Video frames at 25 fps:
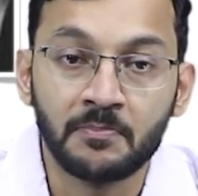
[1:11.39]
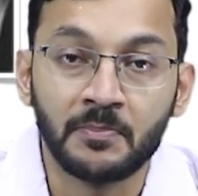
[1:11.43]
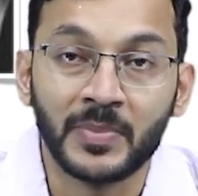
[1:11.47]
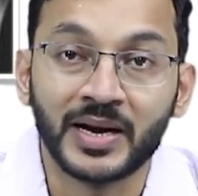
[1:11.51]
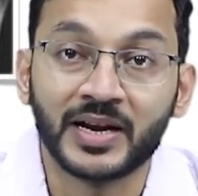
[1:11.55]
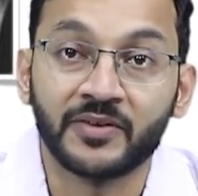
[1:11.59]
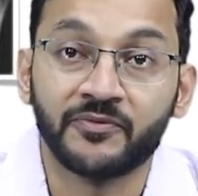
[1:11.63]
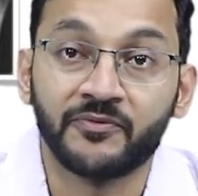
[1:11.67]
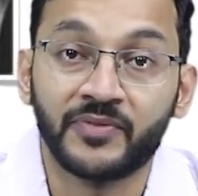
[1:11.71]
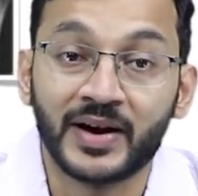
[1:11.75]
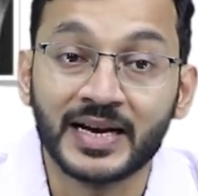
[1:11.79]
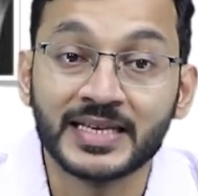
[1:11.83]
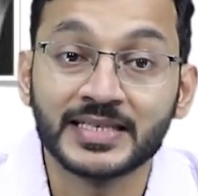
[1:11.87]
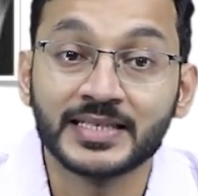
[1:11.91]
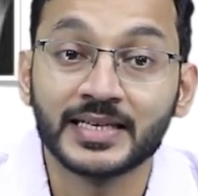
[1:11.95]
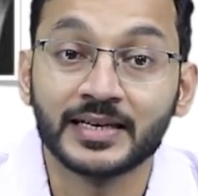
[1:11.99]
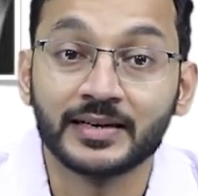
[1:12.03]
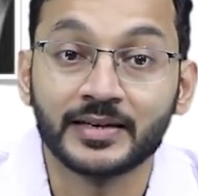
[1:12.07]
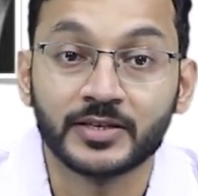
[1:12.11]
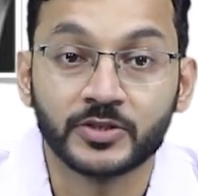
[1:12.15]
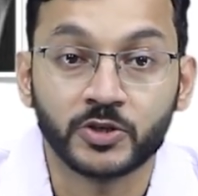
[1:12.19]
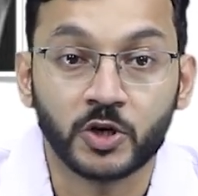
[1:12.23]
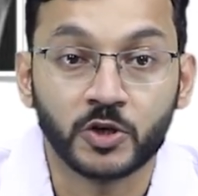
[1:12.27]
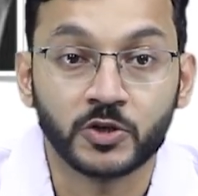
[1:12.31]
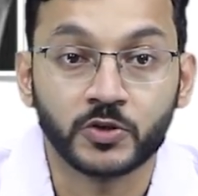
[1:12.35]

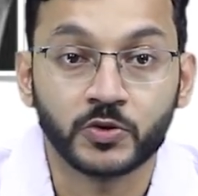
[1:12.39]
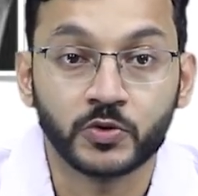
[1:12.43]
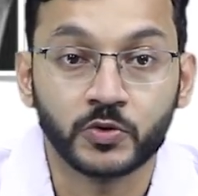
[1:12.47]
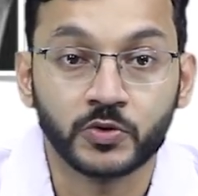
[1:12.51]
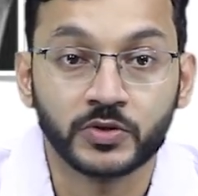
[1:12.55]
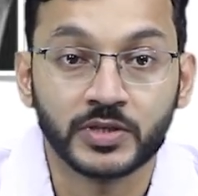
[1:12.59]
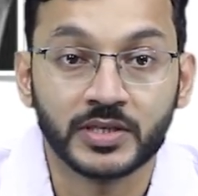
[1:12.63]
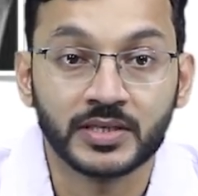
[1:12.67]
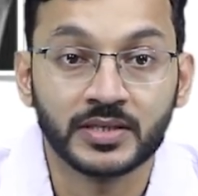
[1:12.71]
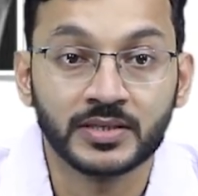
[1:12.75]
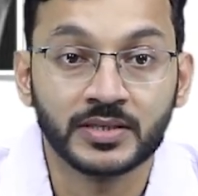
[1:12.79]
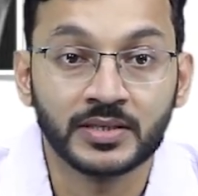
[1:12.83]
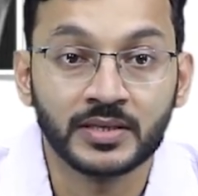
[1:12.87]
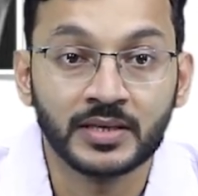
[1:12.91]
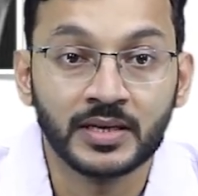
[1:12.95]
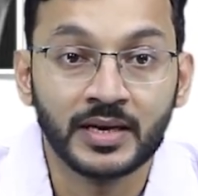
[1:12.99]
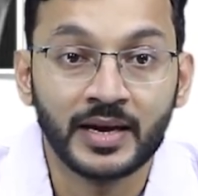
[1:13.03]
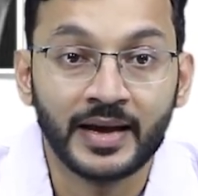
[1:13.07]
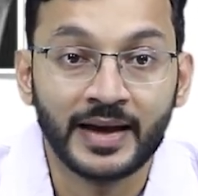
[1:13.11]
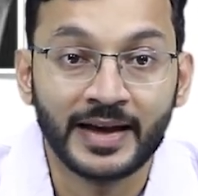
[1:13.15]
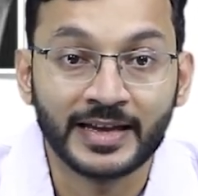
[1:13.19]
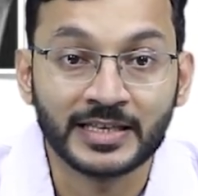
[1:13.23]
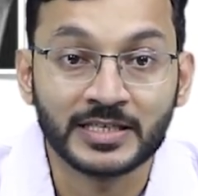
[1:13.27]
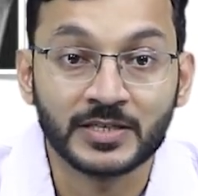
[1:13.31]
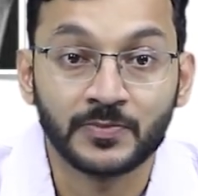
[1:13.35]
metaphyseal dysostosis,
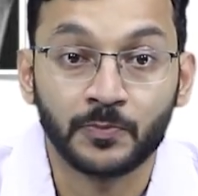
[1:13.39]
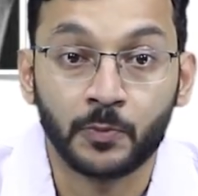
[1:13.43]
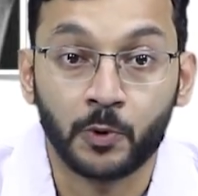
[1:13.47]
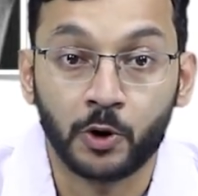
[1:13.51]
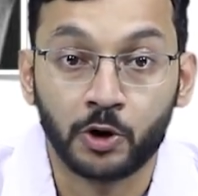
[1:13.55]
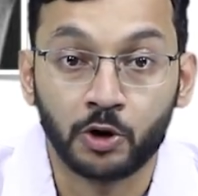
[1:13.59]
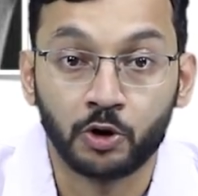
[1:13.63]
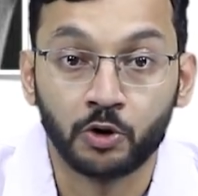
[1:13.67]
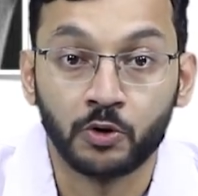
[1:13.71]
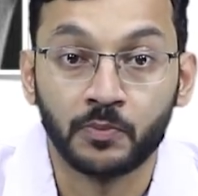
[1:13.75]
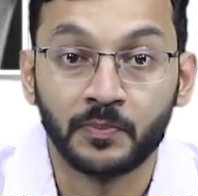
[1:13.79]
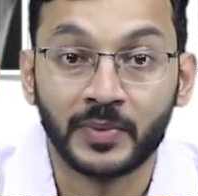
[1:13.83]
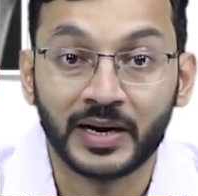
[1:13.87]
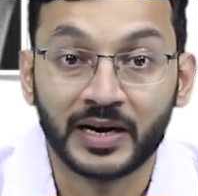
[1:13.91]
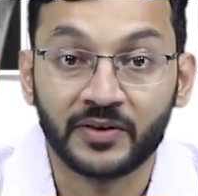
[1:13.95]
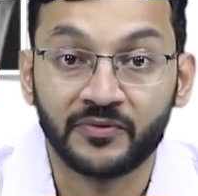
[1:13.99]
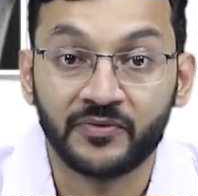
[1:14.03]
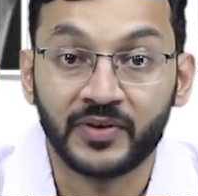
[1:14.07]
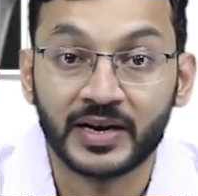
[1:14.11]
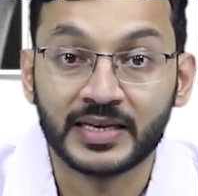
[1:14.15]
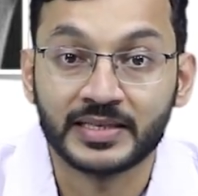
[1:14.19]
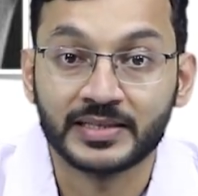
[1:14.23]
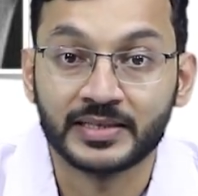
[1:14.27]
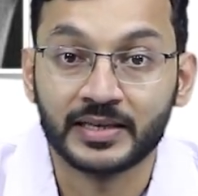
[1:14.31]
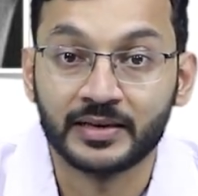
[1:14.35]
and
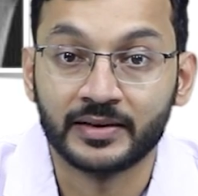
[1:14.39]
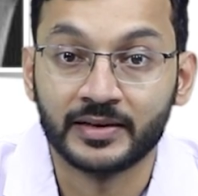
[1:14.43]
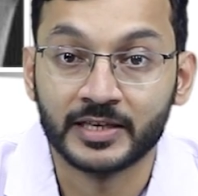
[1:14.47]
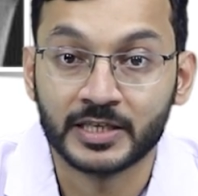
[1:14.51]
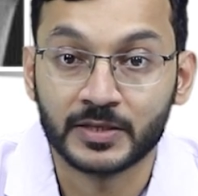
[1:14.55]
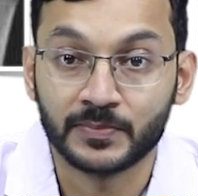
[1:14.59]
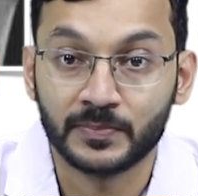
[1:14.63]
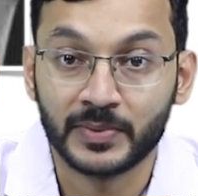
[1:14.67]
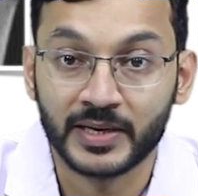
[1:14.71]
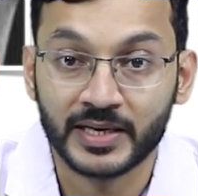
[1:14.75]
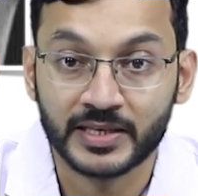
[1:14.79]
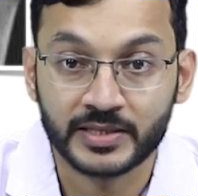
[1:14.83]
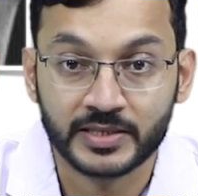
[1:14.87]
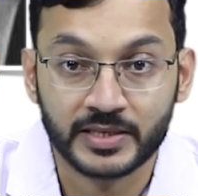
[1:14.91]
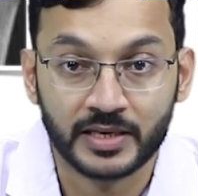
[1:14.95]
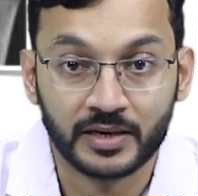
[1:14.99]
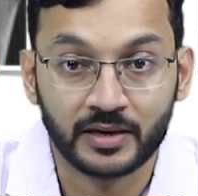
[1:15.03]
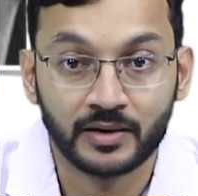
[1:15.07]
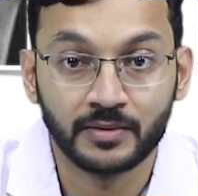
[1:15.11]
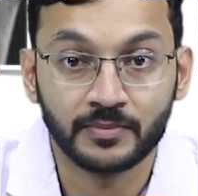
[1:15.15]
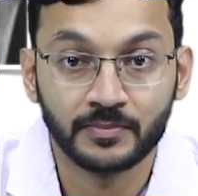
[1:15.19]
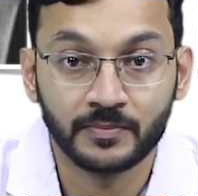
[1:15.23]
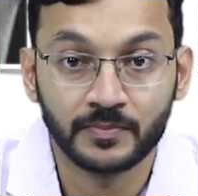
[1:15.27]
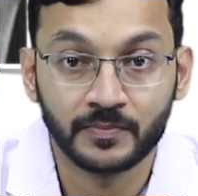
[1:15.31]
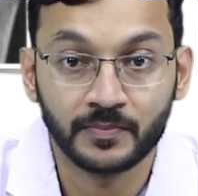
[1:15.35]
spondylometaphyseal
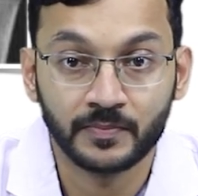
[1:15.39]
dysplasia.